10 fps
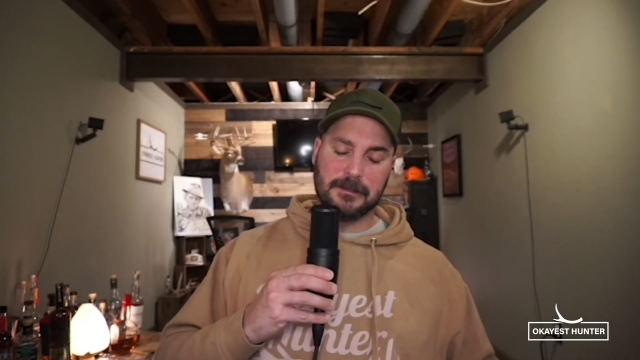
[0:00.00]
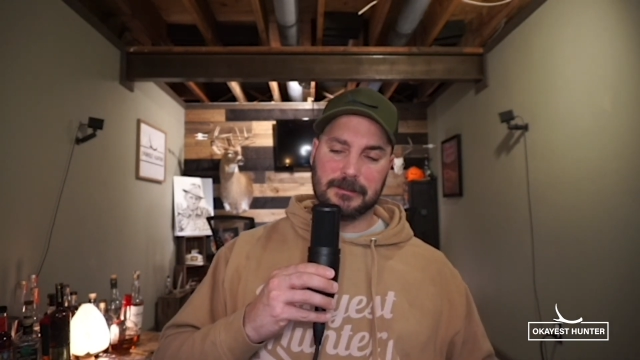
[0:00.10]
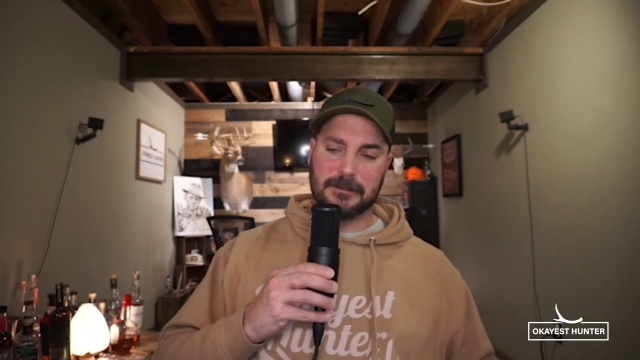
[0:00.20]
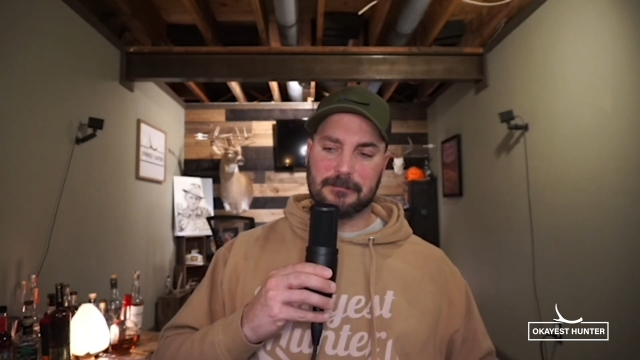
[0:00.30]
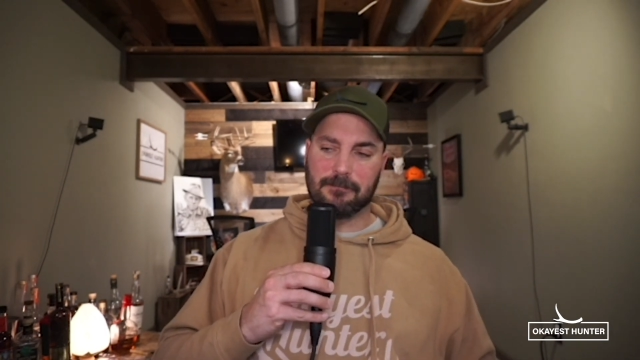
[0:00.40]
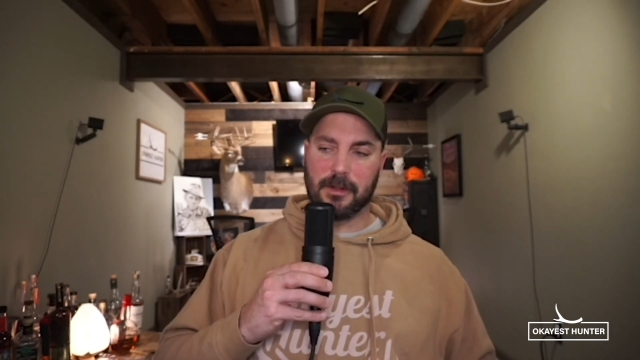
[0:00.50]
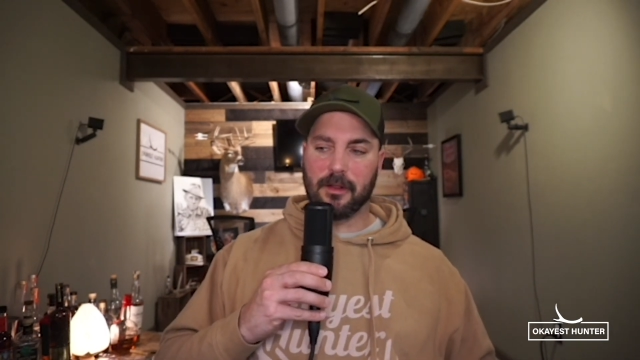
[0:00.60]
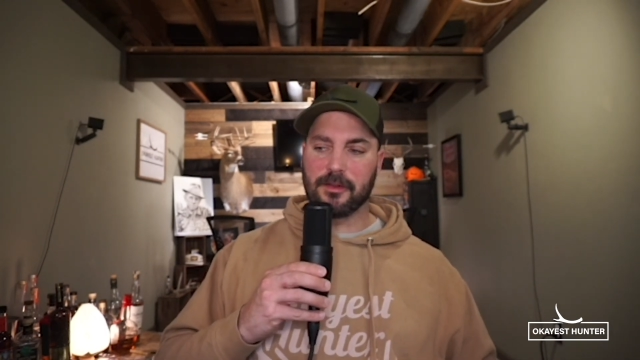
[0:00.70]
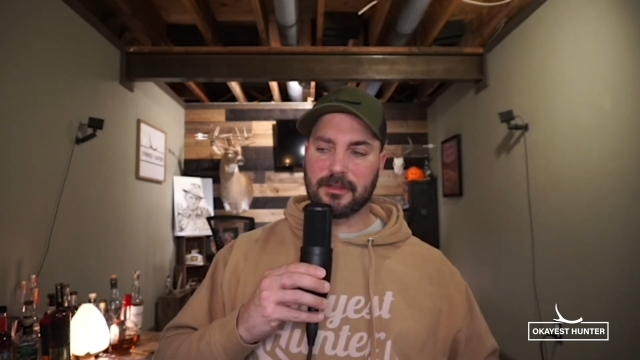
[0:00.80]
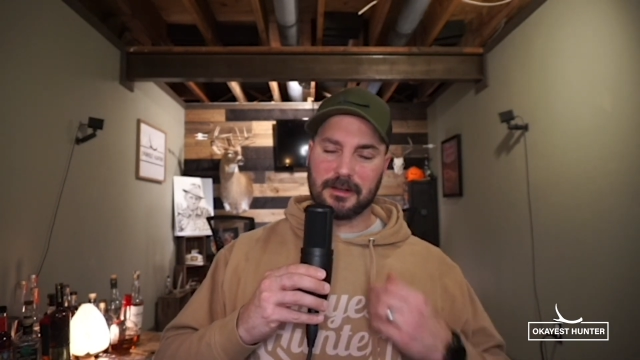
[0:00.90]

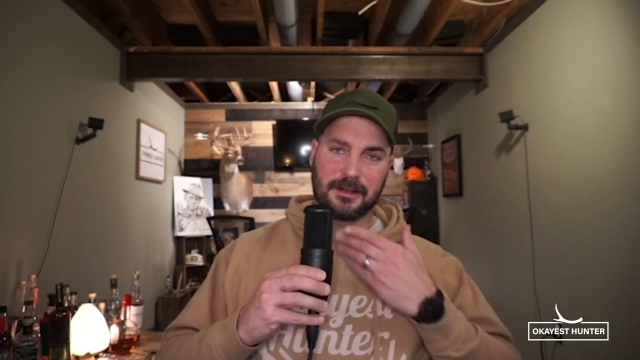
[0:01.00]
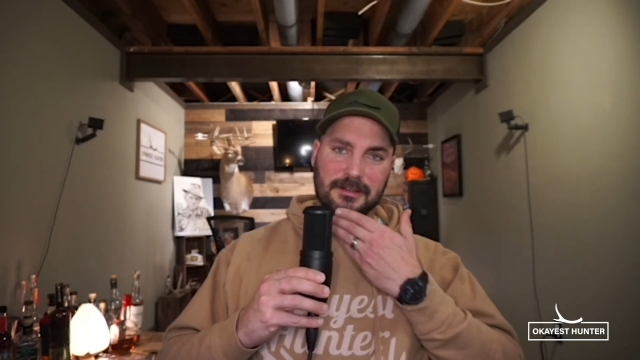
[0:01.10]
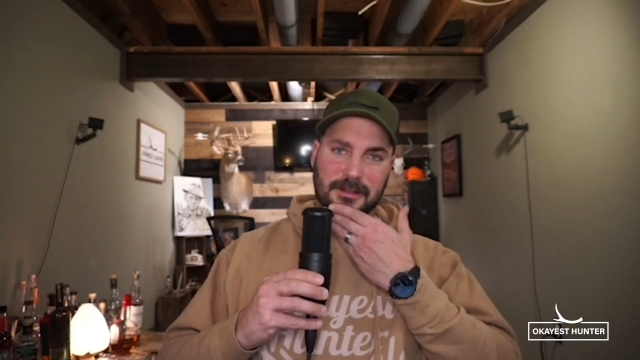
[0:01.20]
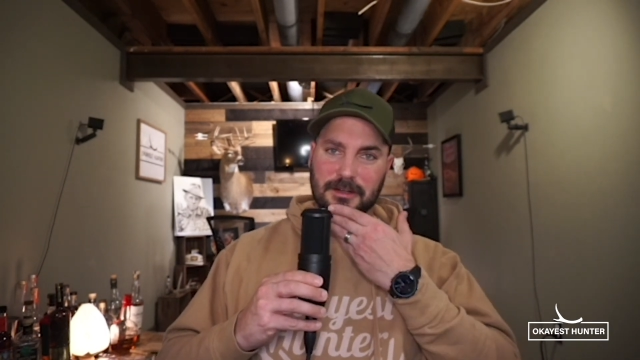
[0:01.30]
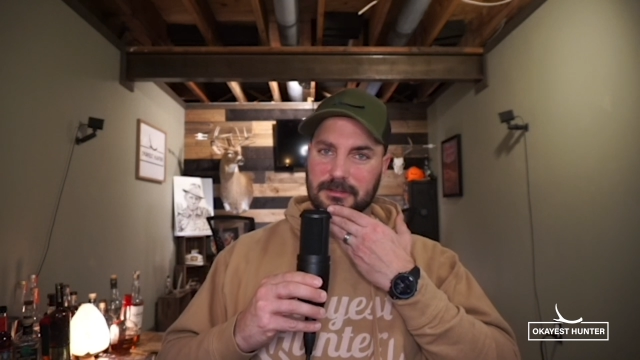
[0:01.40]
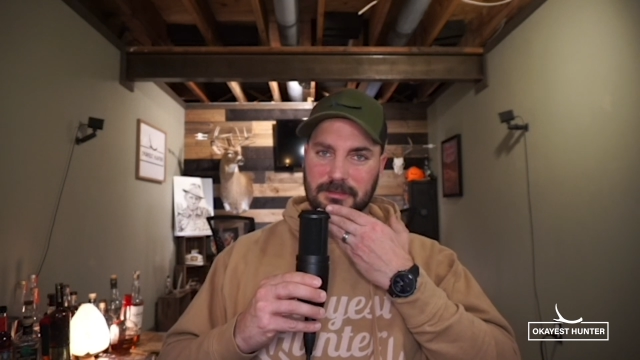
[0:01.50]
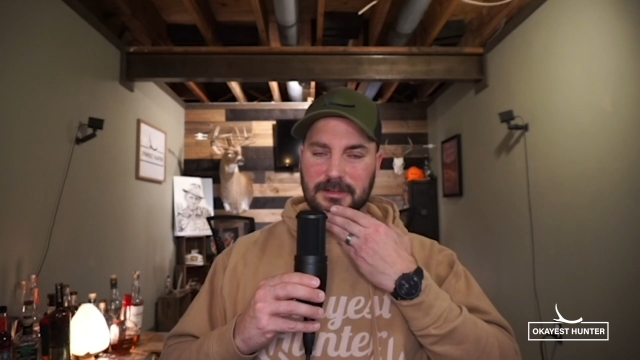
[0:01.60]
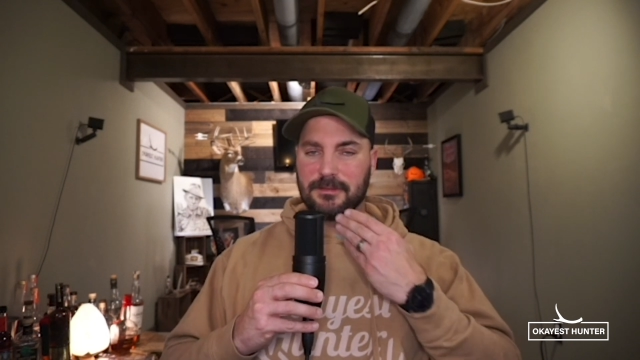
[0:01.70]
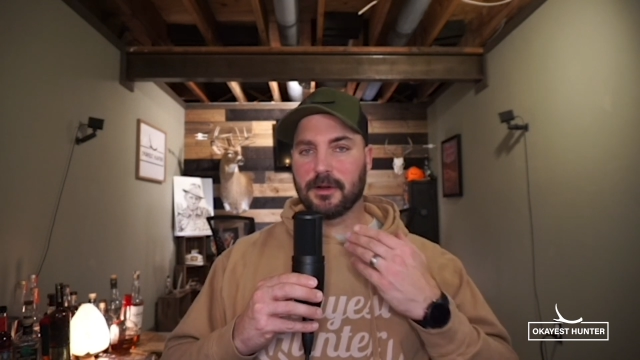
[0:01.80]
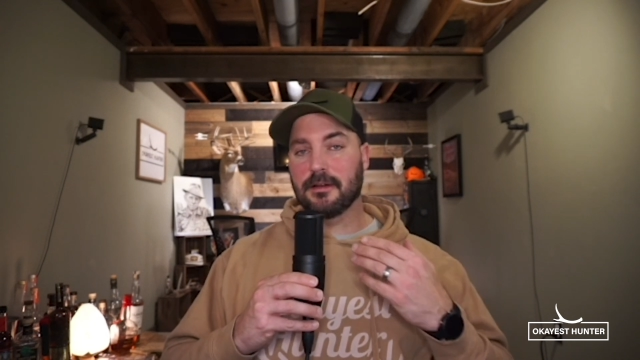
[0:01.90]
Another thing to consider is
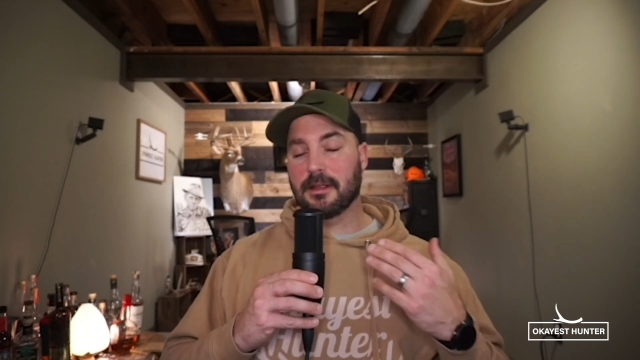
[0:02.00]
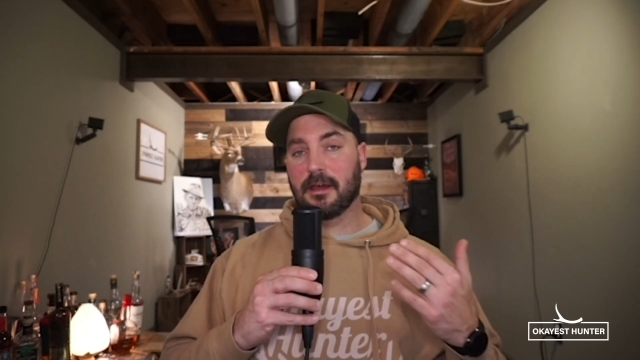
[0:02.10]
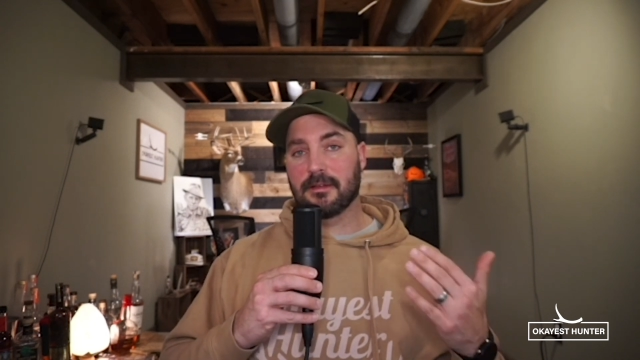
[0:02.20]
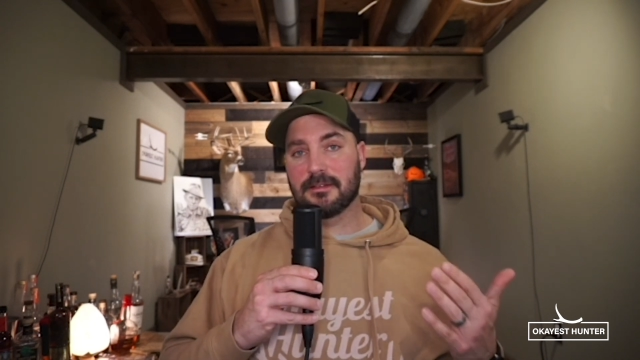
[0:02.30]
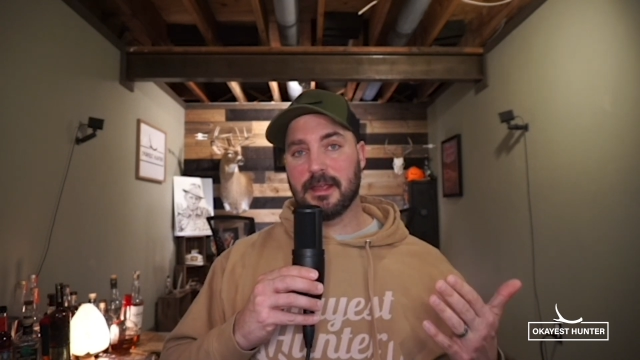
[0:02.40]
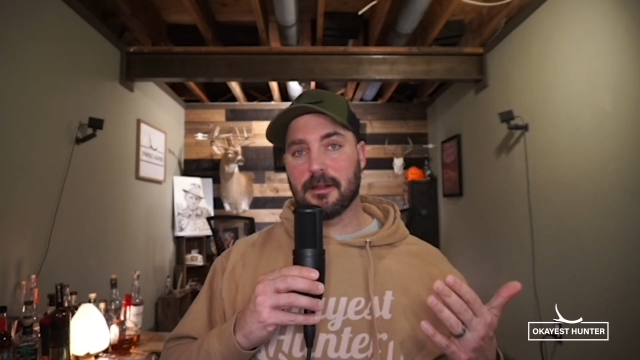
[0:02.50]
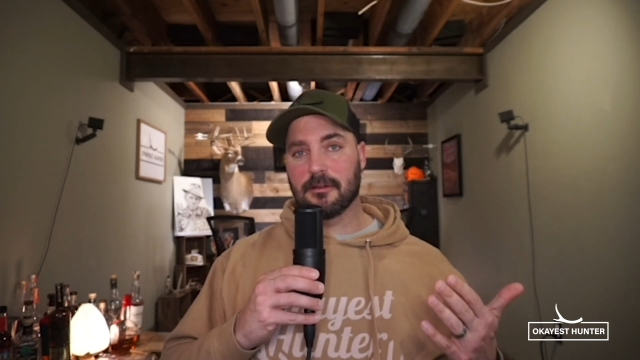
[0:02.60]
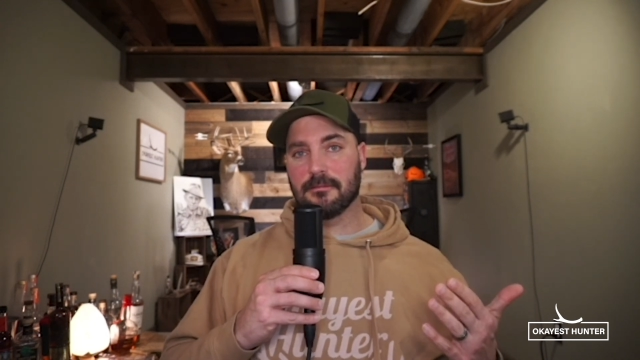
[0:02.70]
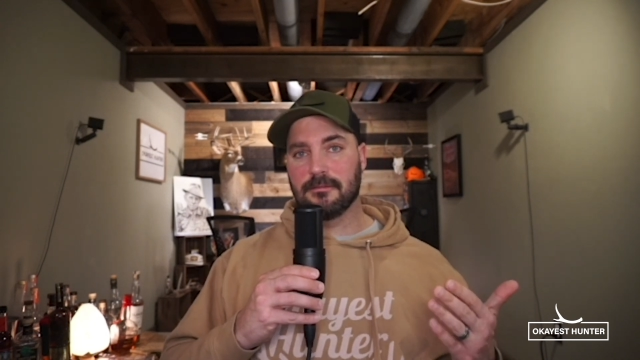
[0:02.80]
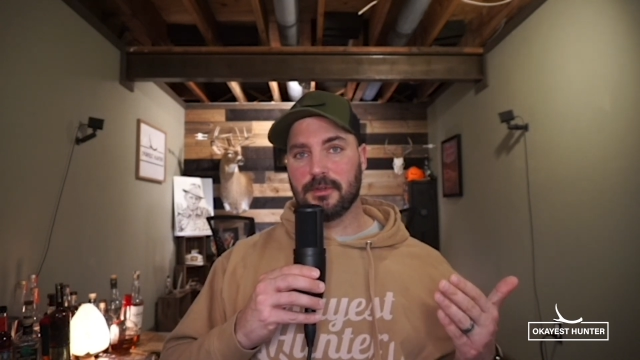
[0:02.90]
if you're hunting out of a
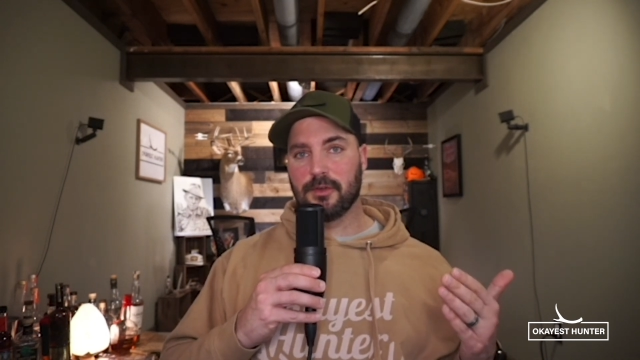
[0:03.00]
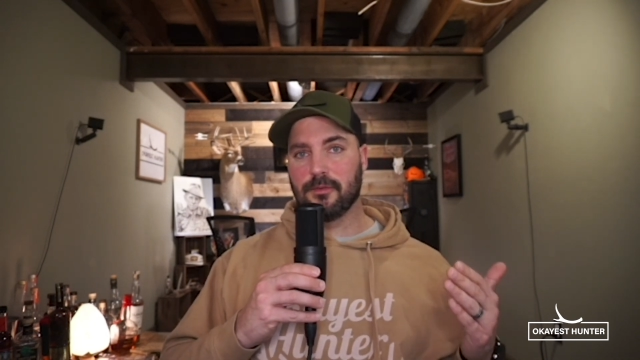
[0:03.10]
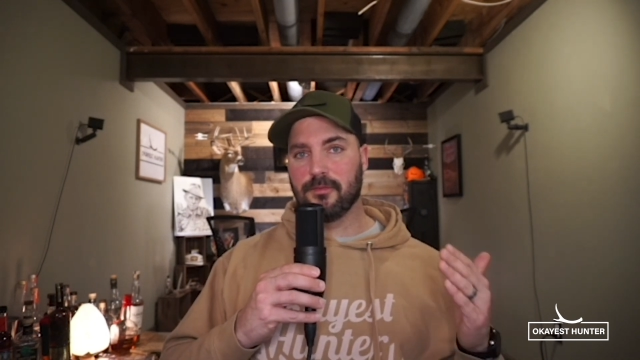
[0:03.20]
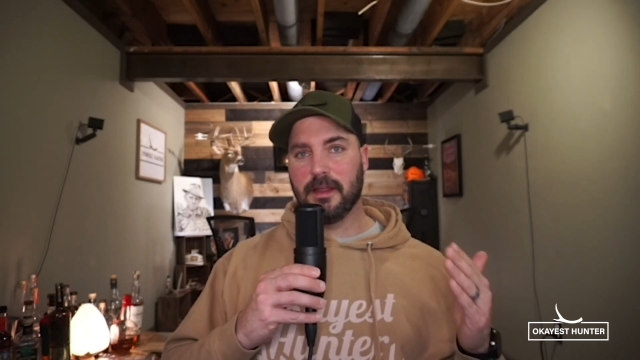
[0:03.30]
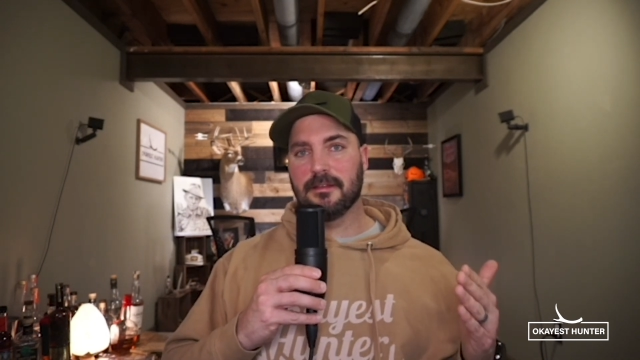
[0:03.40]
saddle, you face